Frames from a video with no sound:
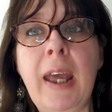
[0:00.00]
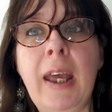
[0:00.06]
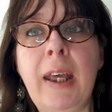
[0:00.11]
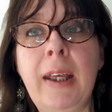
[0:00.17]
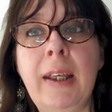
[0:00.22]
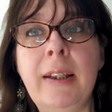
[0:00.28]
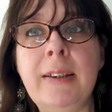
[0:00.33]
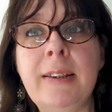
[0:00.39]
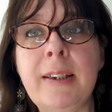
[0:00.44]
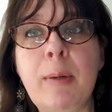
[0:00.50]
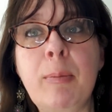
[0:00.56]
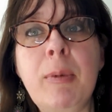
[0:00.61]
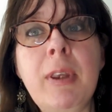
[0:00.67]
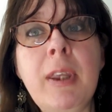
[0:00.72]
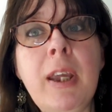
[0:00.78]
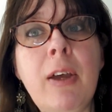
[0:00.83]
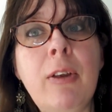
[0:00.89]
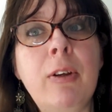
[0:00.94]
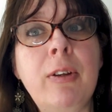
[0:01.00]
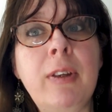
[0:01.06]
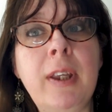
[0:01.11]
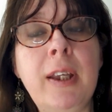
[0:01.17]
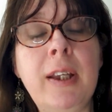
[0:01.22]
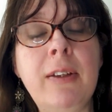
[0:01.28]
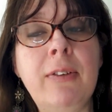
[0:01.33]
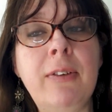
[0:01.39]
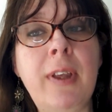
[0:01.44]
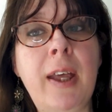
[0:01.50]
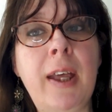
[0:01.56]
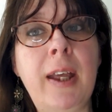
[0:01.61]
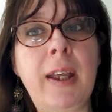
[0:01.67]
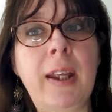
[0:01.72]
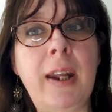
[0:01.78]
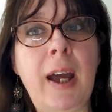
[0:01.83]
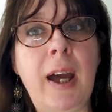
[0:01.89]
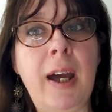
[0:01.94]
and some of the other things
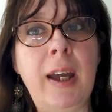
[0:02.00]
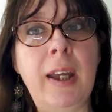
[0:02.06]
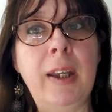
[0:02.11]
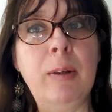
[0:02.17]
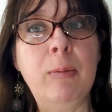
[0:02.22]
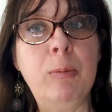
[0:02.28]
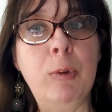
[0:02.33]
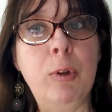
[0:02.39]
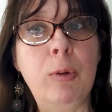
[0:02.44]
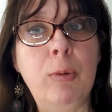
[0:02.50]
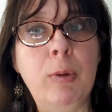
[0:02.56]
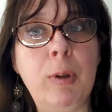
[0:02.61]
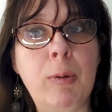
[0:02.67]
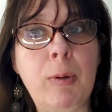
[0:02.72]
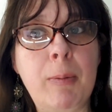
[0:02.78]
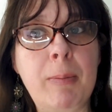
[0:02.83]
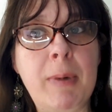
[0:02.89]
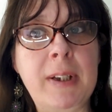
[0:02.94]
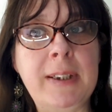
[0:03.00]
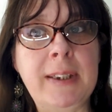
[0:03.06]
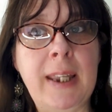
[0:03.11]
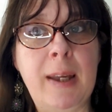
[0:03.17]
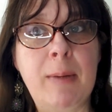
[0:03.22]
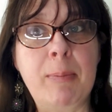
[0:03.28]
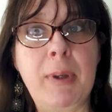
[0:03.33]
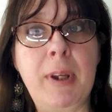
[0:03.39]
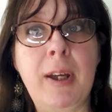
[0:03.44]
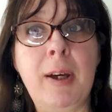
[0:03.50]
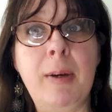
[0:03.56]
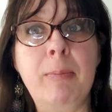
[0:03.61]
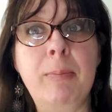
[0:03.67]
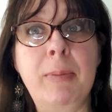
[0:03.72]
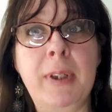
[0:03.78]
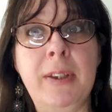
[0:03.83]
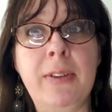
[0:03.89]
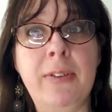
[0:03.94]
that I am doing with my Stampin' Up!
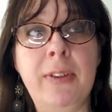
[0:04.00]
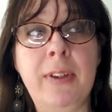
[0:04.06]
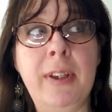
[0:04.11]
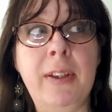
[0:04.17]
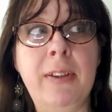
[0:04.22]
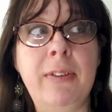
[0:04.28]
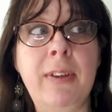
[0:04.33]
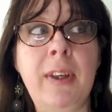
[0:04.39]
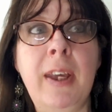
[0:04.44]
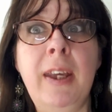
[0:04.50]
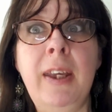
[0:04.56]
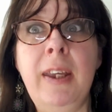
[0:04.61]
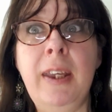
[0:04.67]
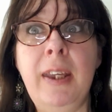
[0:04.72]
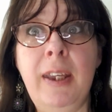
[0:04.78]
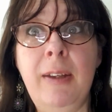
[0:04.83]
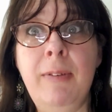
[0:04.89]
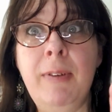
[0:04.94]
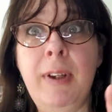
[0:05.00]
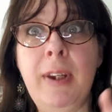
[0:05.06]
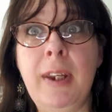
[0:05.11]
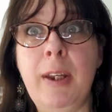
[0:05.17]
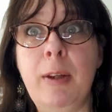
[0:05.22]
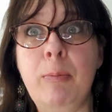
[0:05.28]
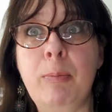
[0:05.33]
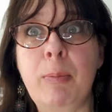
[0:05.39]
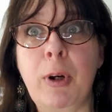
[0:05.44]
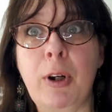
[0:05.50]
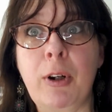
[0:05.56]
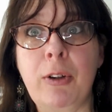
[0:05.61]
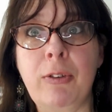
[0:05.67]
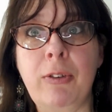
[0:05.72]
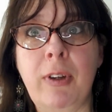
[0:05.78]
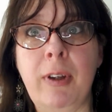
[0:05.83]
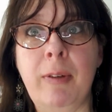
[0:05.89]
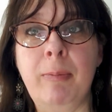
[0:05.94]
Business, even in
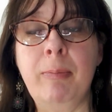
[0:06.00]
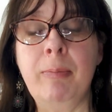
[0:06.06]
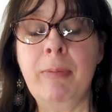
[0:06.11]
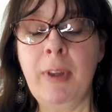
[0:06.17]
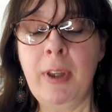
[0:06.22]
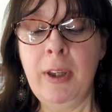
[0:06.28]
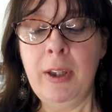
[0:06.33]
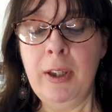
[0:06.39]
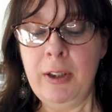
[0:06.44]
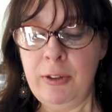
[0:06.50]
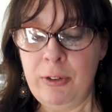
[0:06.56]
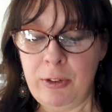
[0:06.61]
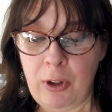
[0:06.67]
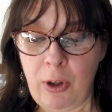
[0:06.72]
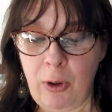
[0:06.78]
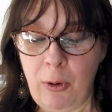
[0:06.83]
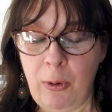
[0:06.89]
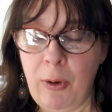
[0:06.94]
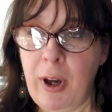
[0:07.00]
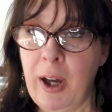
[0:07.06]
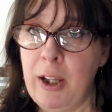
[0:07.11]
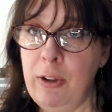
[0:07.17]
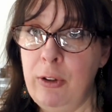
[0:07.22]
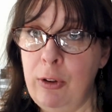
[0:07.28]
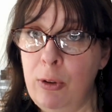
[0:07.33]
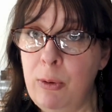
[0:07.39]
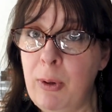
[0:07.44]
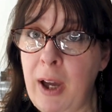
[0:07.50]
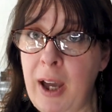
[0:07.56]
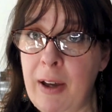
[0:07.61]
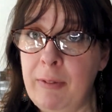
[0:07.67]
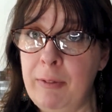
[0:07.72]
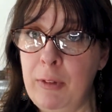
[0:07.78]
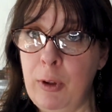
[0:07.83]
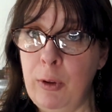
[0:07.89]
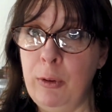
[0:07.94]
person. So I do
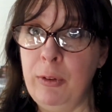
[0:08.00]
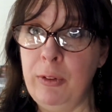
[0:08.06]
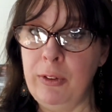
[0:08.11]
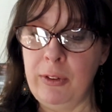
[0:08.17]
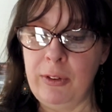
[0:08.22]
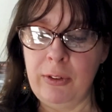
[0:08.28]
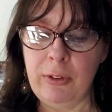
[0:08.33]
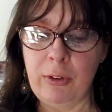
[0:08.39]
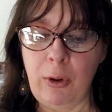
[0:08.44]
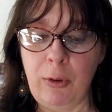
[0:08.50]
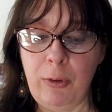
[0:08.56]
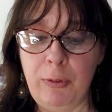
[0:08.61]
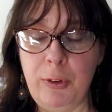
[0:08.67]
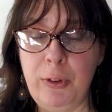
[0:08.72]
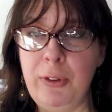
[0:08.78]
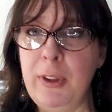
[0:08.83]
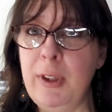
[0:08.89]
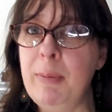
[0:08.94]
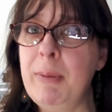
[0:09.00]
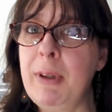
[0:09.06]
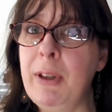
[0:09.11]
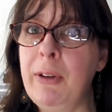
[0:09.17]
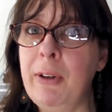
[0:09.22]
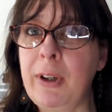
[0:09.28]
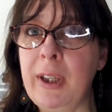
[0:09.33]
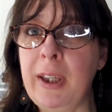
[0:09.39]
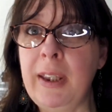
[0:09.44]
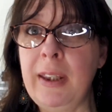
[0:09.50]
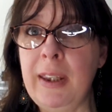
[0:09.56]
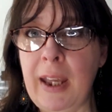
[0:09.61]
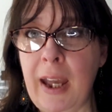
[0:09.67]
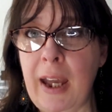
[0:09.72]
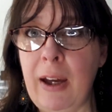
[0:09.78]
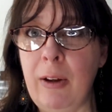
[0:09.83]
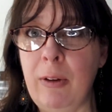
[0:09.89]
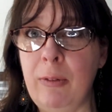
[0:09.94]
have notes. So if you see me looking
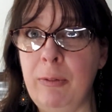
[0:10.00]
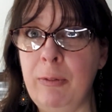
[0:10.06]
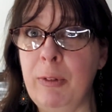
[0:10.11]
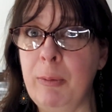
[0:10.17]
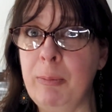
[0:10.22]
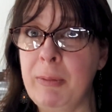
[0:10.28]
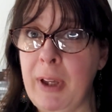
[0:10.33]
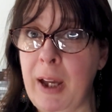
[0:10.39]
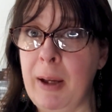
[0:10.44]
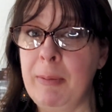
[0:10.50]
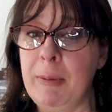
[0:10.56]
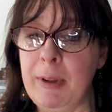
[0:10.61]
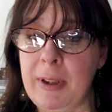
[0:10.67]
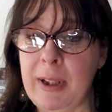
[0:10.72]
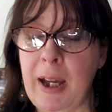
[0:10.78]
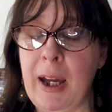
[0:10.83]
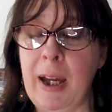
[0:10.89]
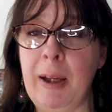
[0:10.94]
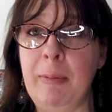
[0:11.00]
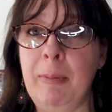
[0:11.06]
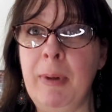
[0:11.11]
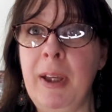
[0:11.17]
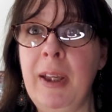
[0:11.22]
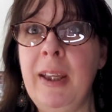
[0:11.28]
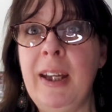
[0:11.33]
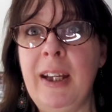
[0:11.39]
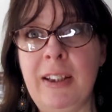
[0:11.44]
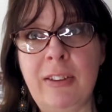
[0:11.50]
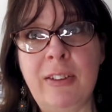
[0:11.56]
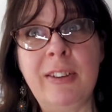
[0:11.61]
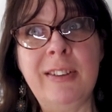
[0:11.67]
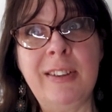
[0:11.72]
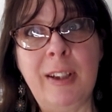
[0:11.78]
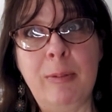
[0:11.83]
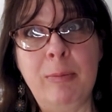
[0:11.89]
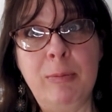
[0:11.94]
down from time to time, that's
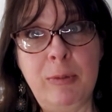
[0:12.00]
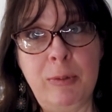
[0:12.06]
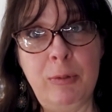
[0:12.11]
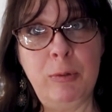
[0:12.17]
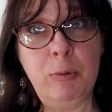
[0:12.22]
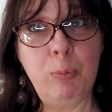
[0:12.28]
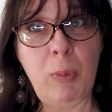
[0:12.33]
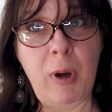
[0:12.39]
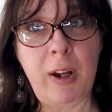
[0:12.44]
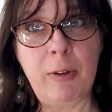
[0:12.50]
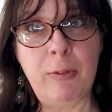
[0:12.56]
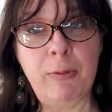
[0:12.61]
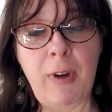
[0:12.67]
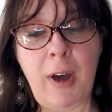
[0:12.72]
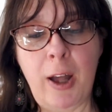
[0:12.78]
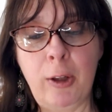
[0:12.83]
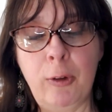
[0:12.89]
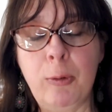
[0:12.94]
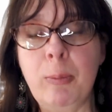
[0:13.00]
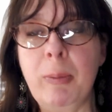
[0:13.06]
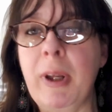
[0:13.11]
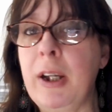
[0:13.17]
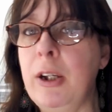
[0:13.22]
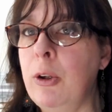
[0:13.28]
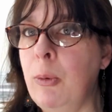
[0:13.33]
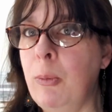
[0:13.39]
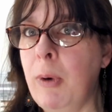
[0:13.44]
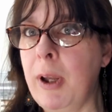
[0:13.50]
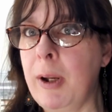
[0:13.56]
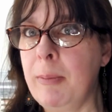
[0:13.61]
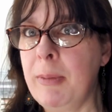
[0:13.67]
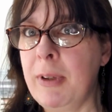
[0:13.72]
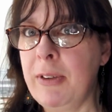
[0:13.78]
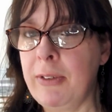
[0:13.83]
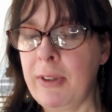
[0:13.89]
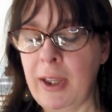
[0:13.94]
because I want to follow them and I don't want to
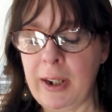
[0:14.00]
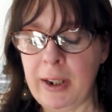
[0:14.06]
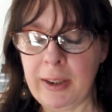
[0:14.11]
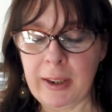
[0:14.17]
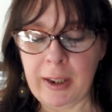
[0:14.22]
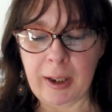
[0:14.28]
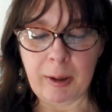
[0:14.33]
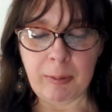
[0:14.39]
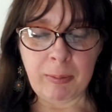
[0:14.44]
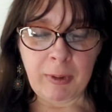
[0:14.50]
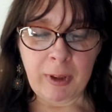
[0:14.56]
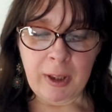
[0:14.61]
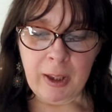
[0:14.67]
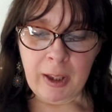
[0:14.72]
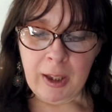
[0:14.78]
miss anything.